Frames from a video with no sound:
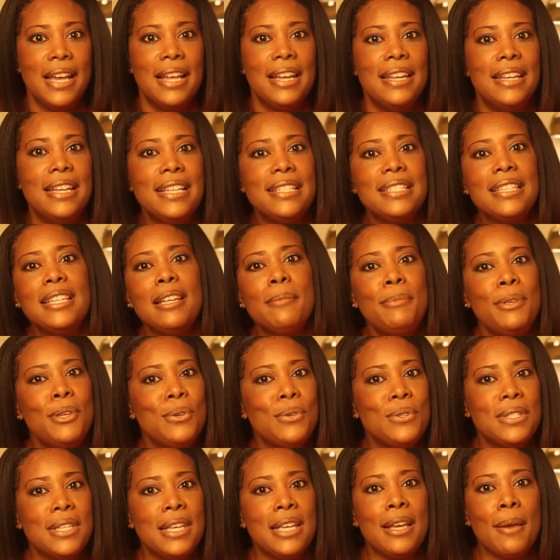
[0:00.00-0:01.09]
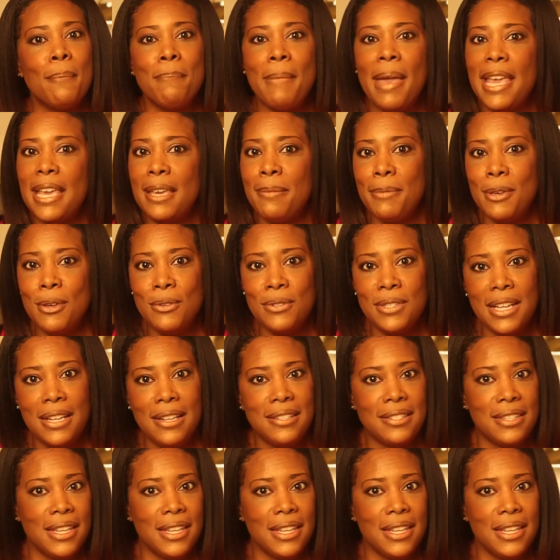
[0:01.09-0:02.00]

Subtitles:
Listen to music, make music,